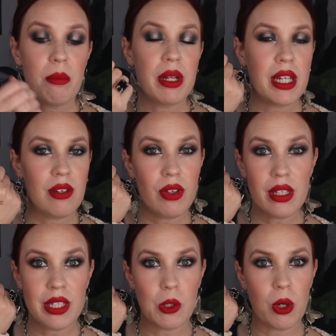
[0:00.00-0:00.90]
But even
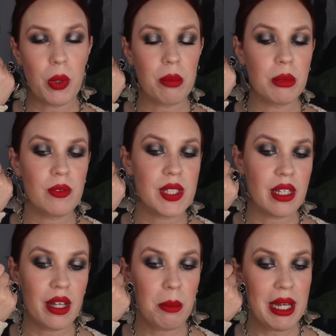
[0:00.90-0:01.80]
the Dior one moves a
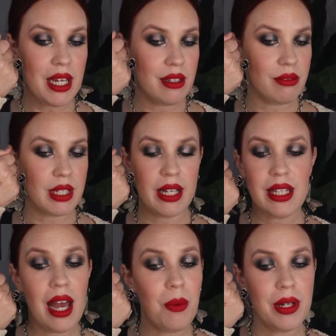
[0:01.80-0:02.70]
little bit.
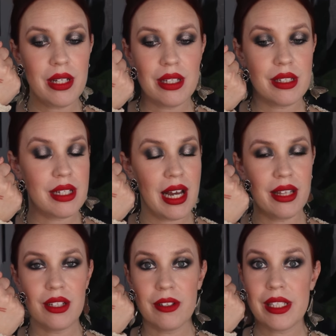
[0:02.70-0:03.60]
Not that one,
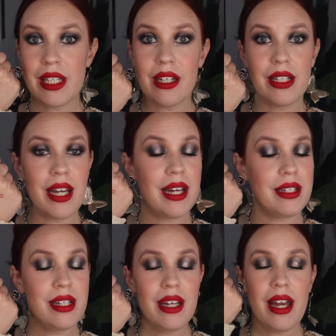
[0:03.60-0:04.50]
not the Kristen Audette.